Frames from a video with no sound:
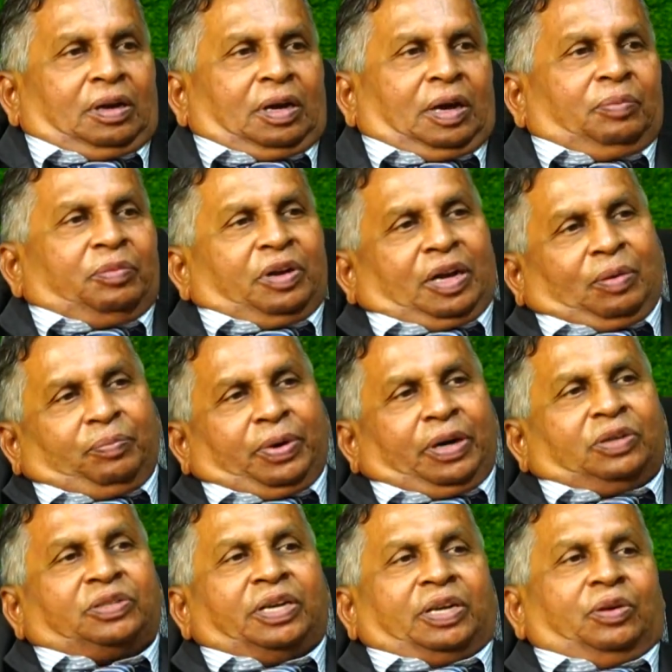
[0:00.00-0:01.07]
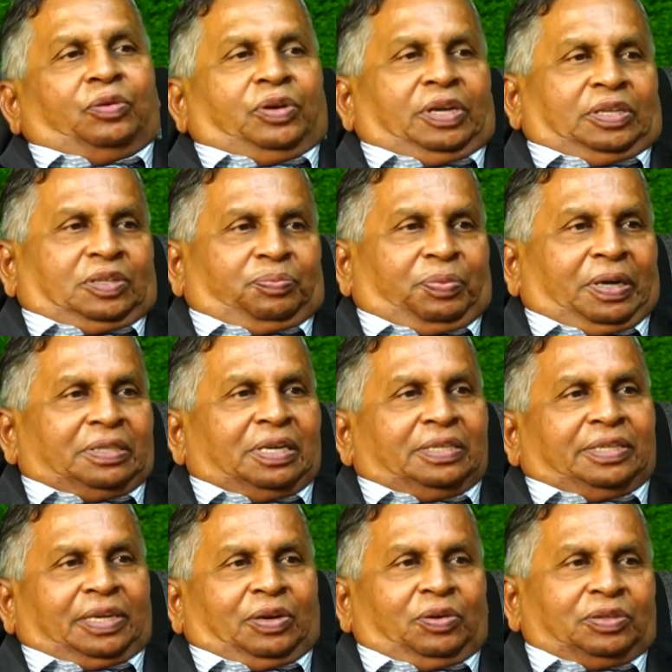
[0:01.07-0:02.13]
compared to securities, personal
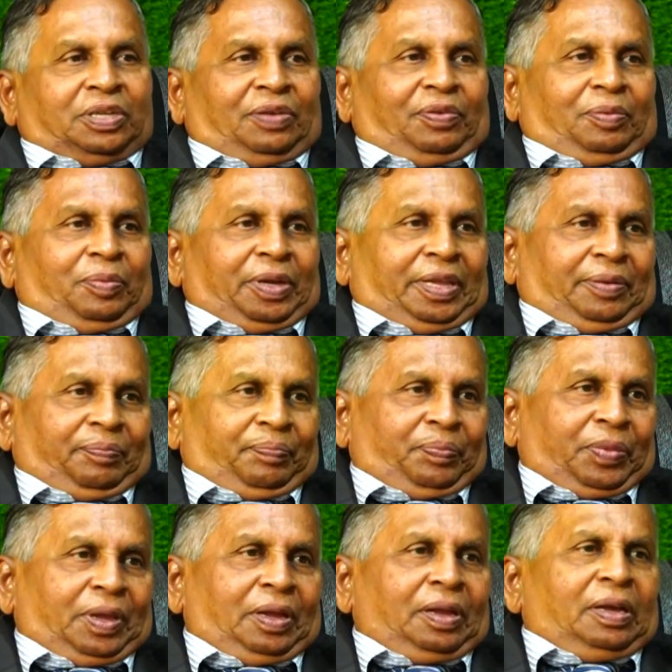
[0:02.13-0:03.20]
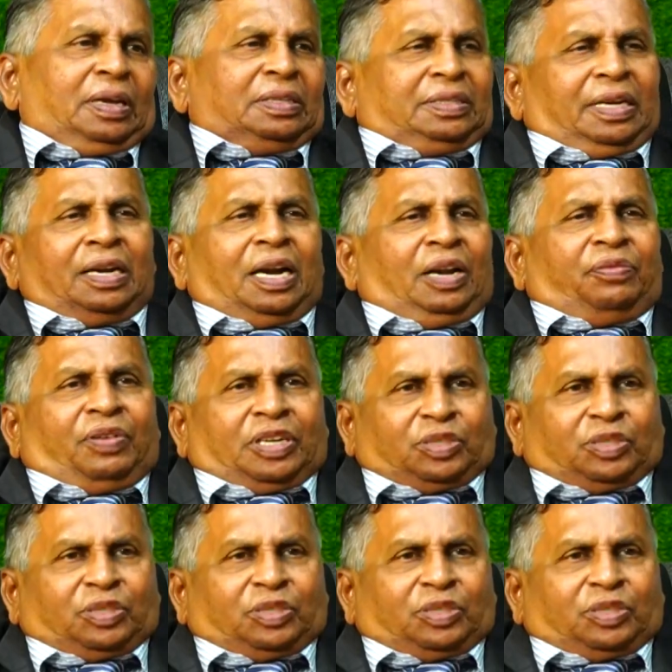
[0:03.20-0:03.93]
securities given by them. Generally, for